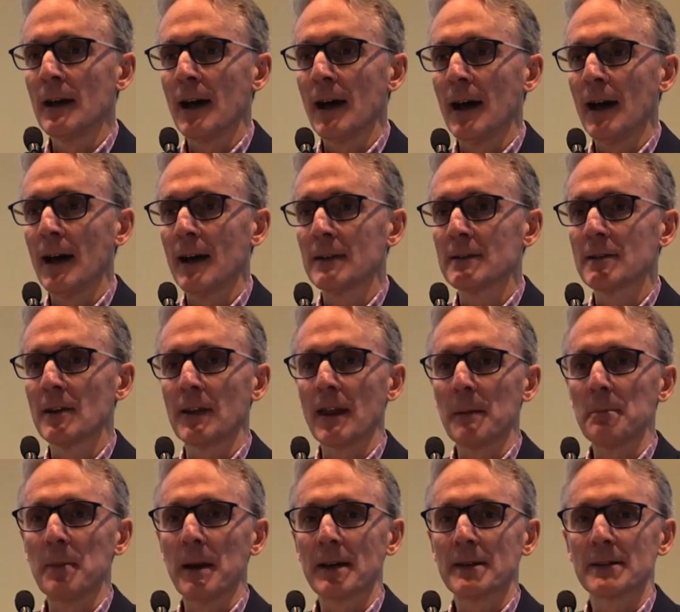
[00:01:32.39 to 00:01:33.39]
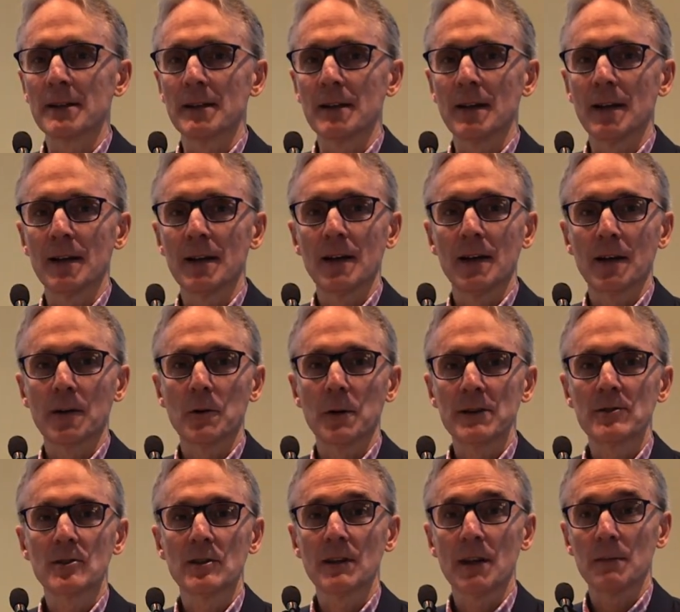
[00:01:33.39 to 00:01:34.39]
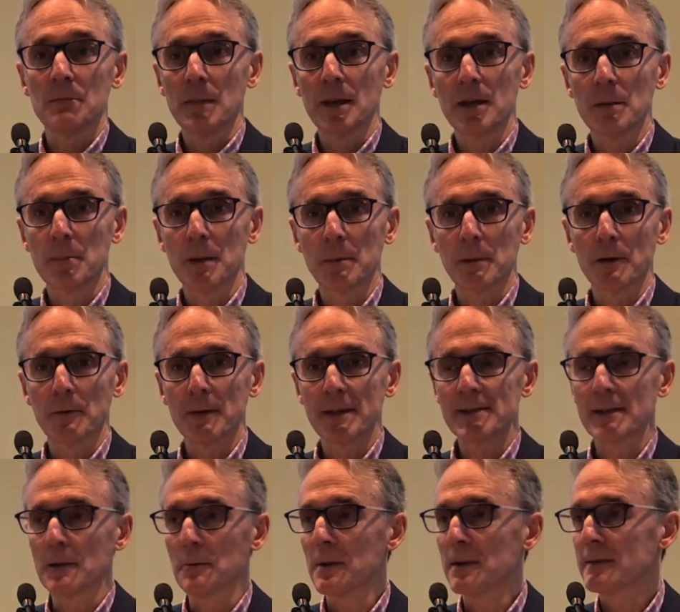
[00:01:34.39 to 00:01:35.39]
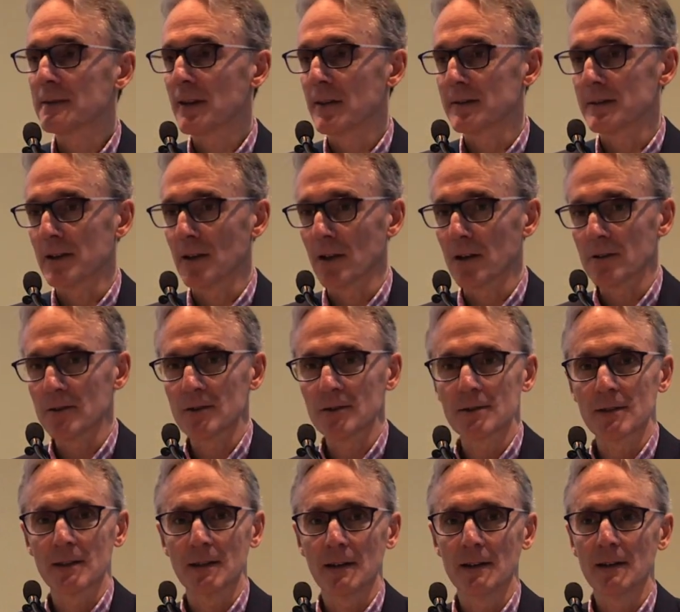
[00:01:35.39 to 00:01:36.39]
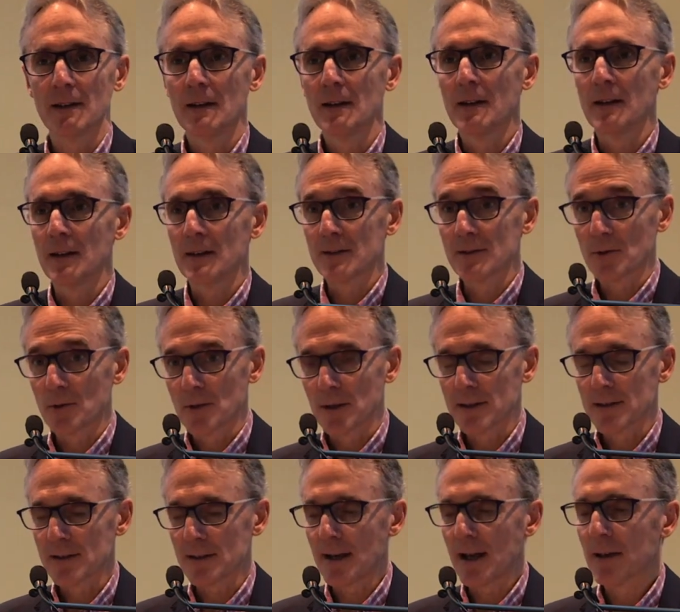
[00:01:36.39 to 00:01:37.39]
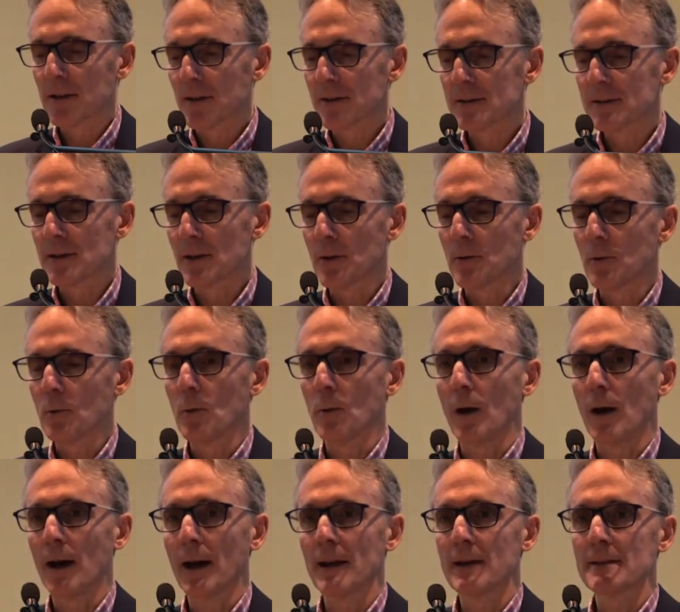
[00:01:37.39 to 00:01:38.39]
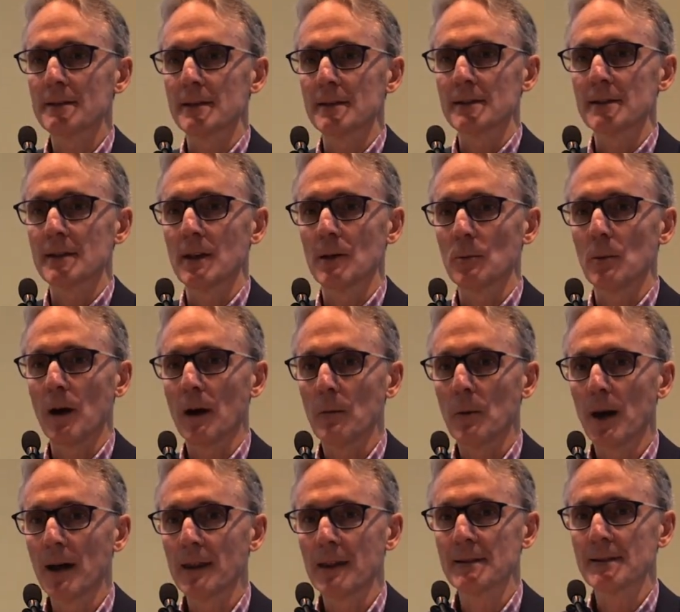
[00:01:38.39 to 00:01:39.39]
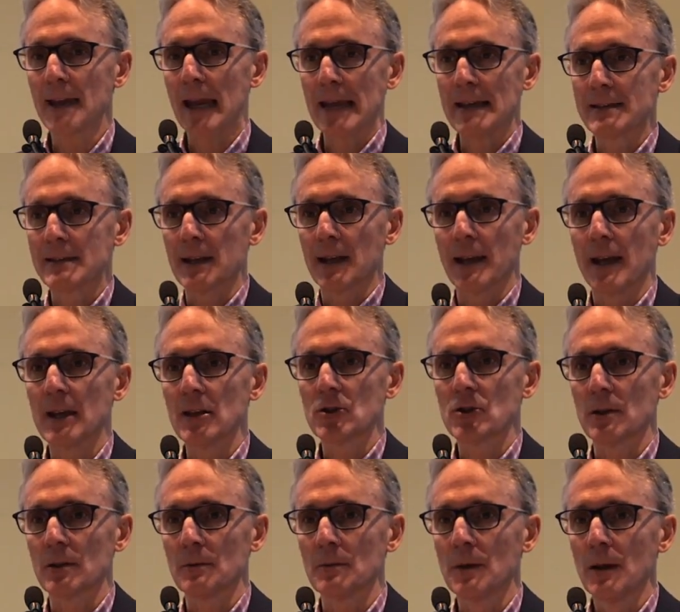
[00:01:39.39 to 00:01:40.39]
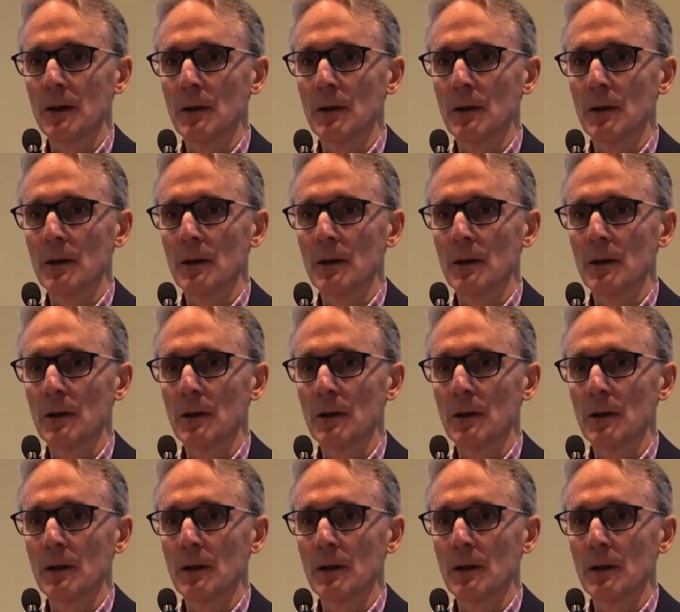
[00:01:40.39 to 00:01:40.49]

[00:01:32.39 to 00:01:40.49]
And so that begs a question that many people are wrestling with, sociologists and historians and others. Why is this so? Why this escalation?